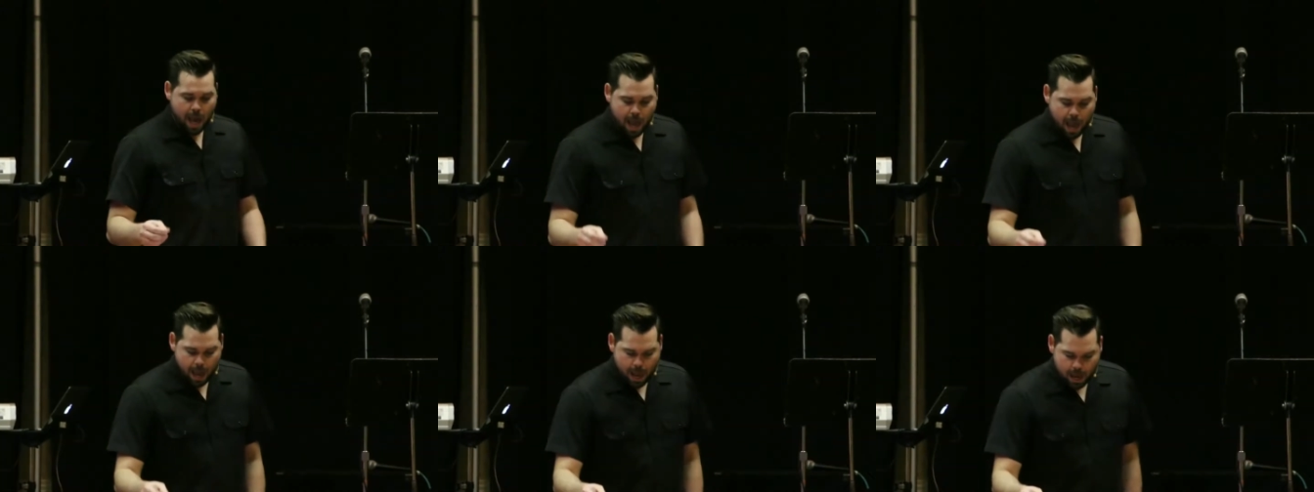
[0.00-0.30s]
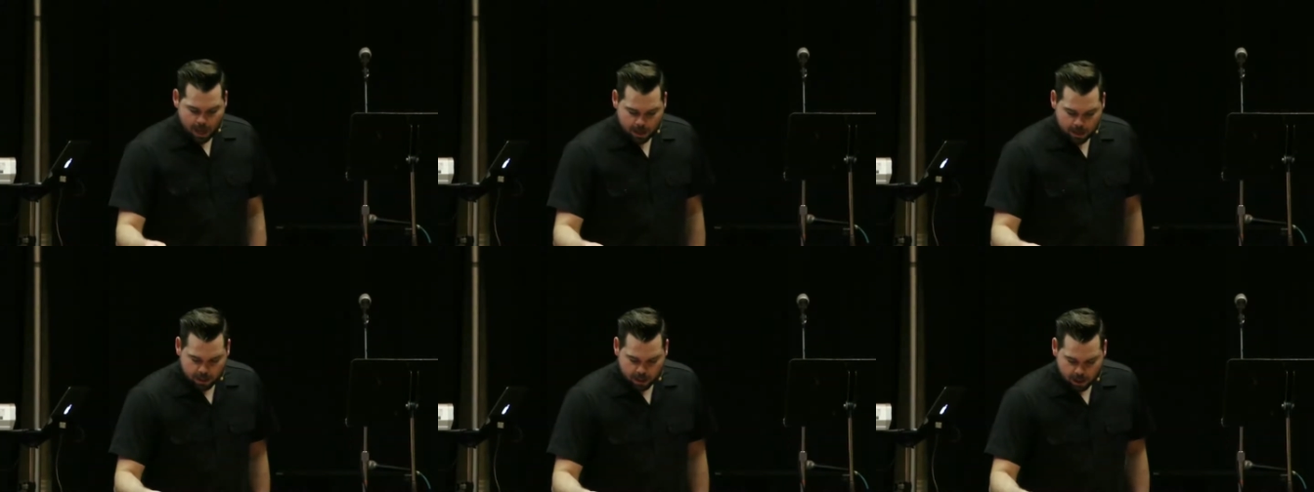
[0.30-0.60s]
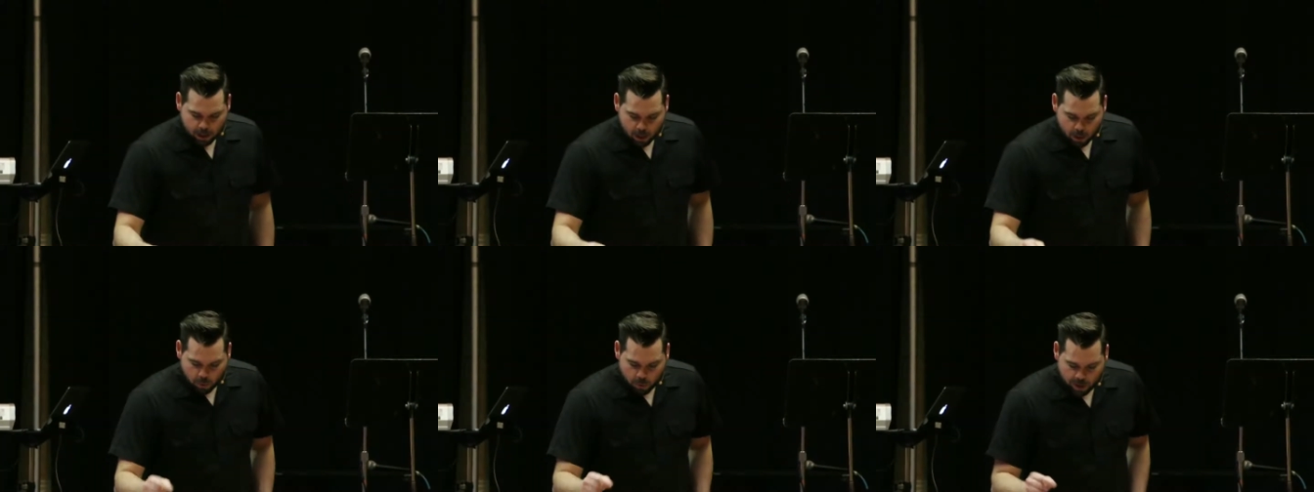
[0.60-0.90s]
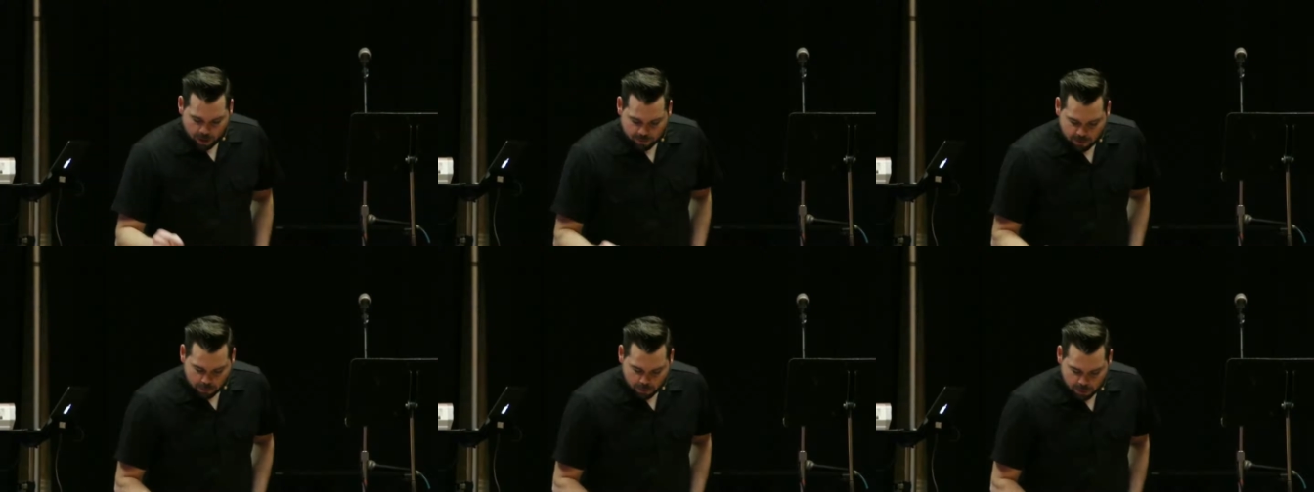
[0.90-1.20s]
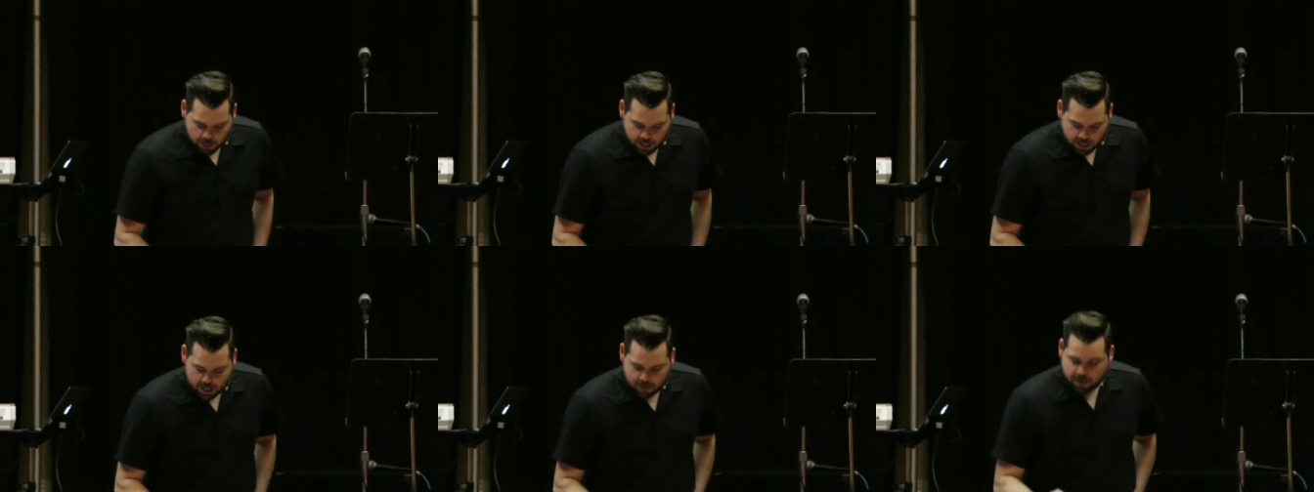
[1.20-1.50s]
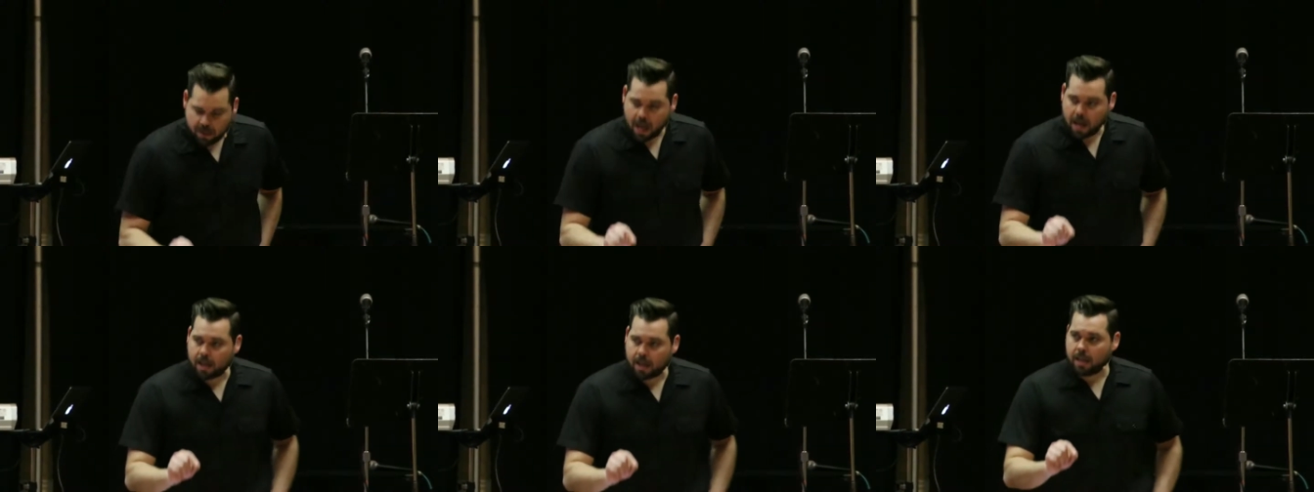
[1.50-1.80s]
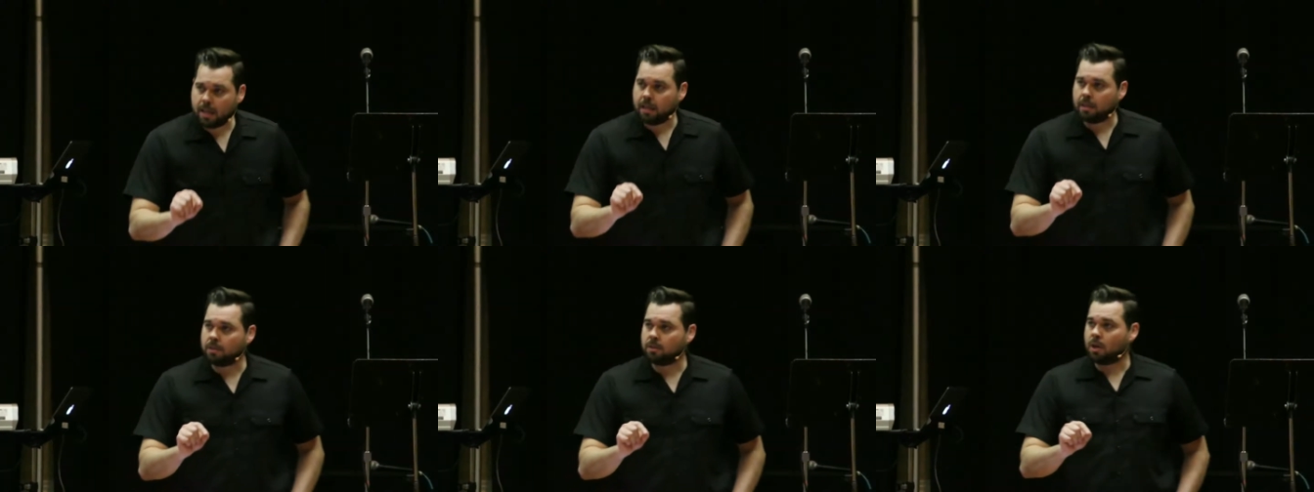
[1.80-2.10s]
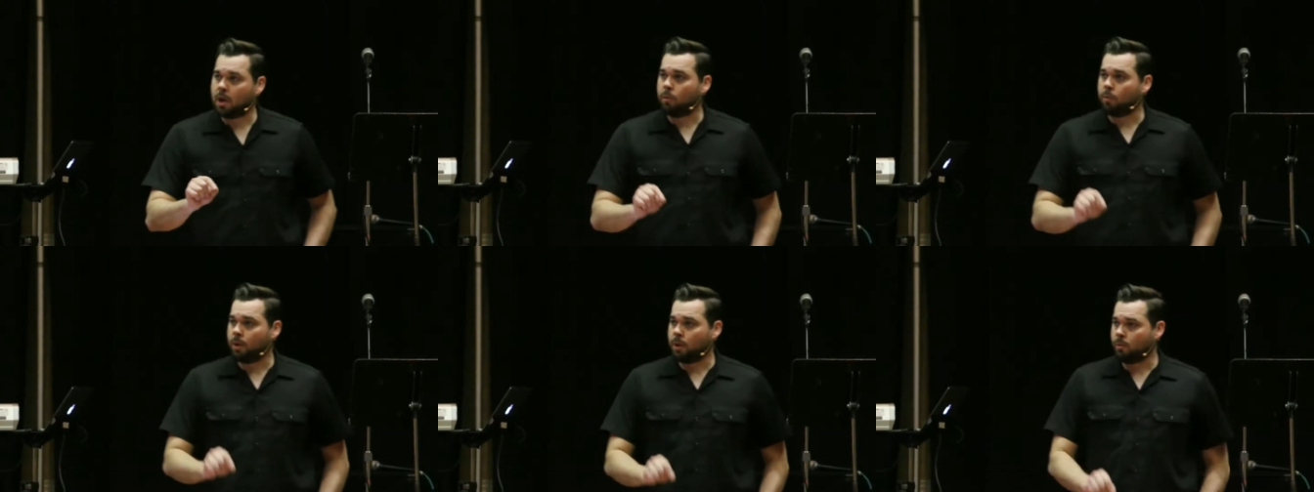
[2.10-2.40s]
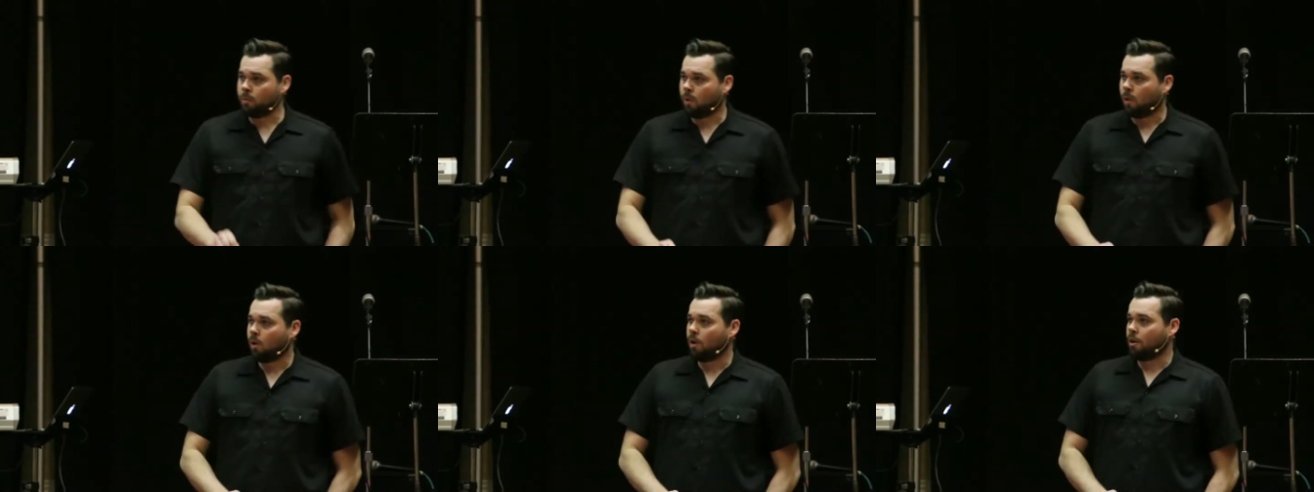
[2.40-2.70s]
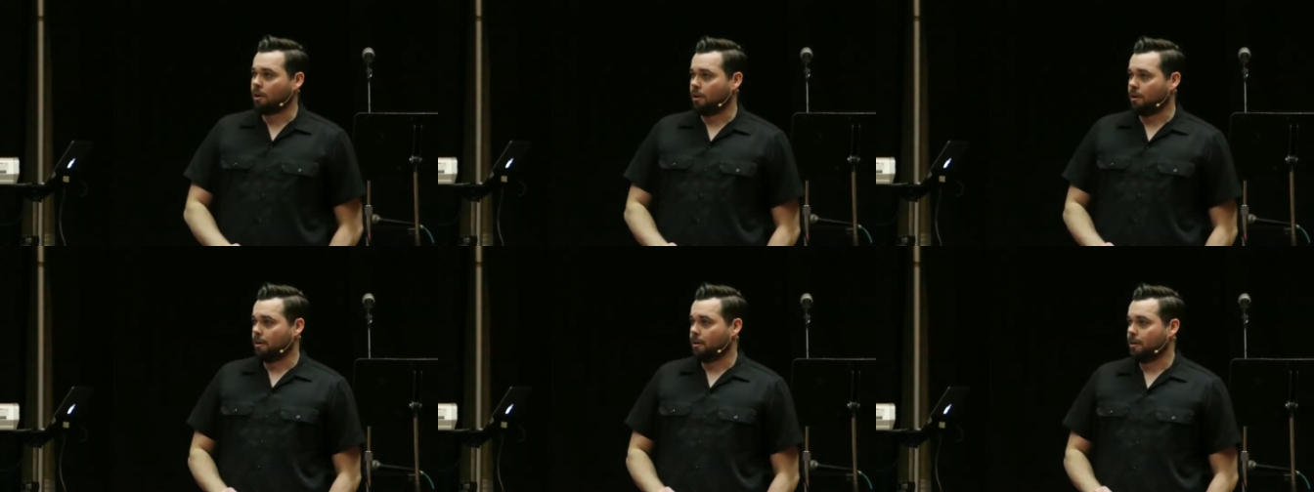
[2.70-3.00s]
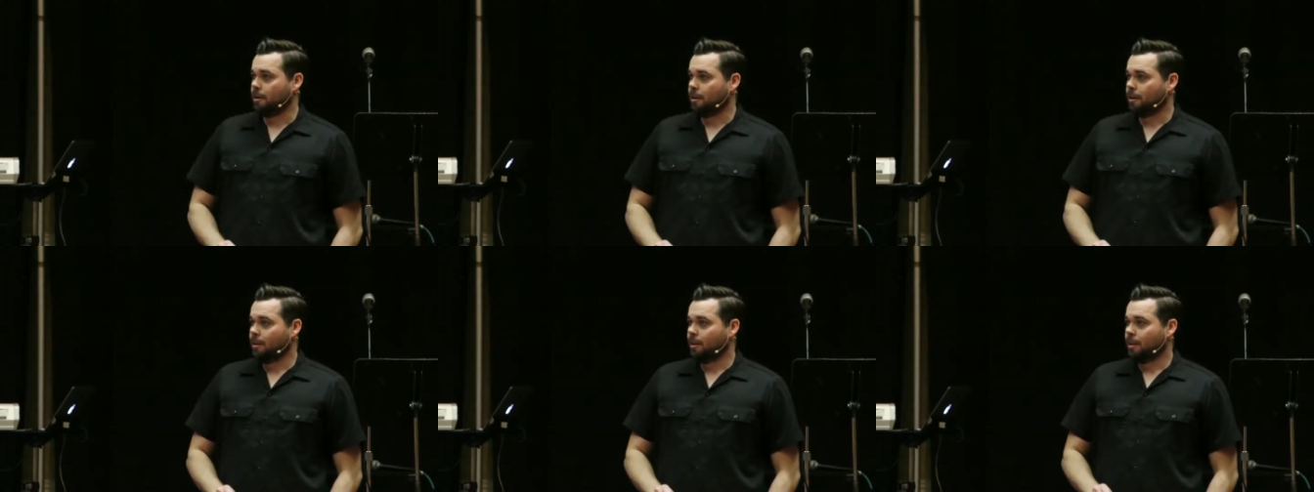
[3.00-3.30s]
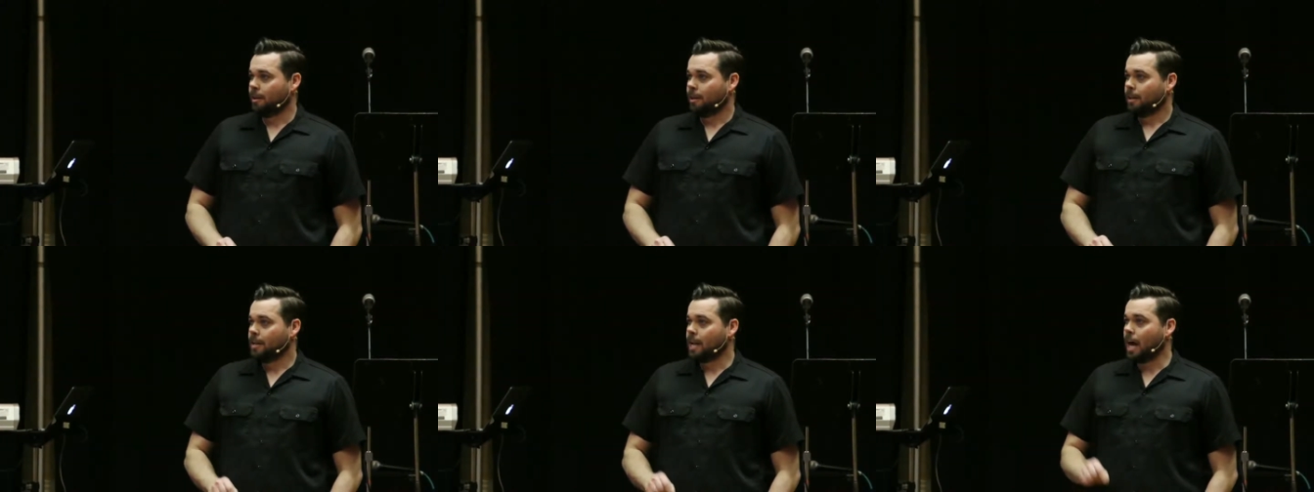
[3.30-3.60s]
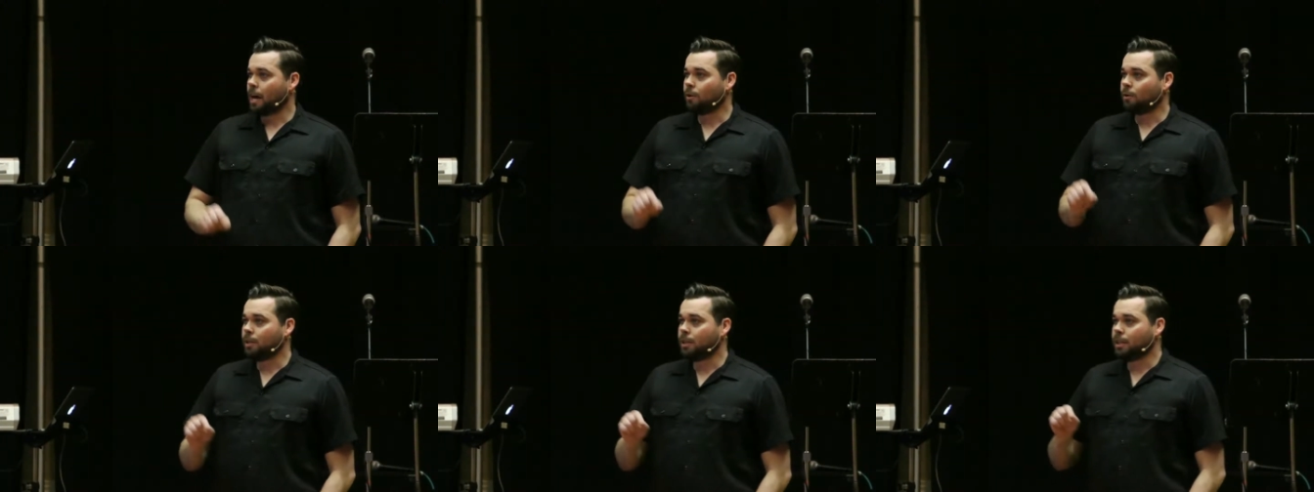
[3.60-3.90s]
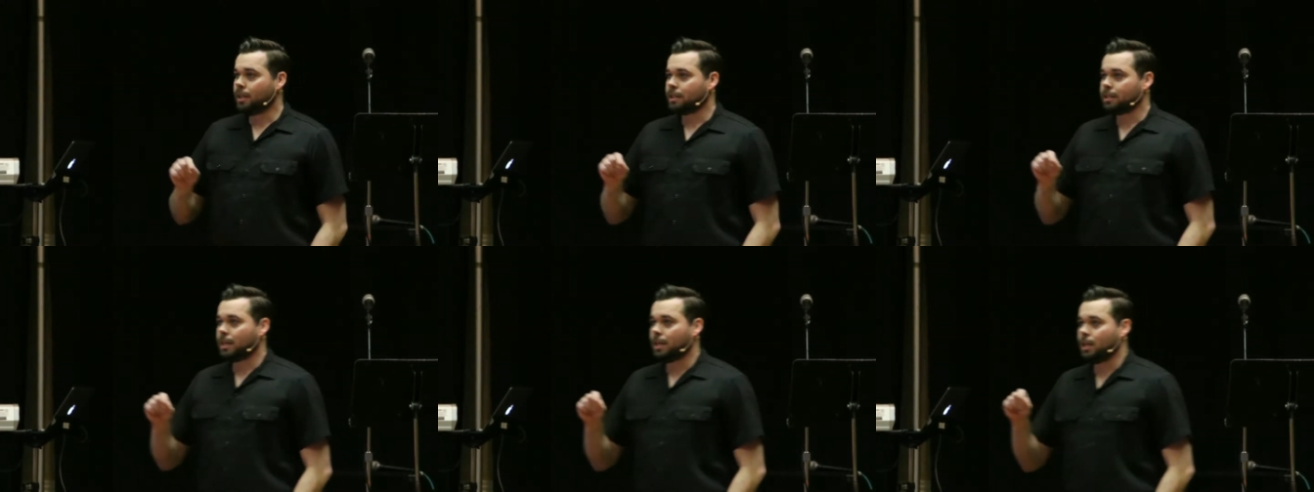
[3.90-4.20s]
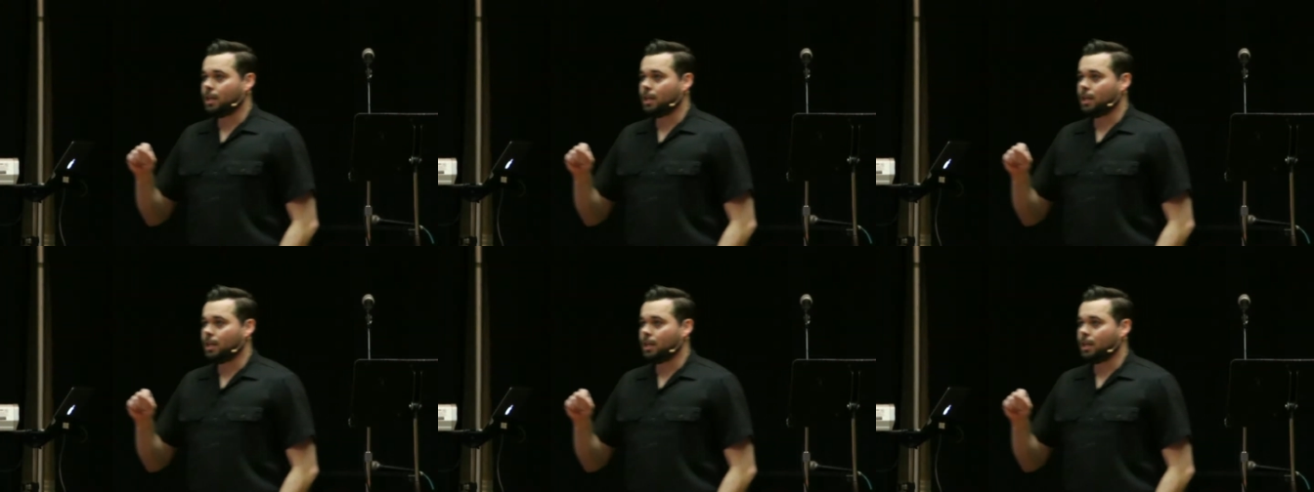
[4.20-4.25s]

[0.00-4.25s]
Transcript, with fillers: And we have to believe that He's a rewarder not only does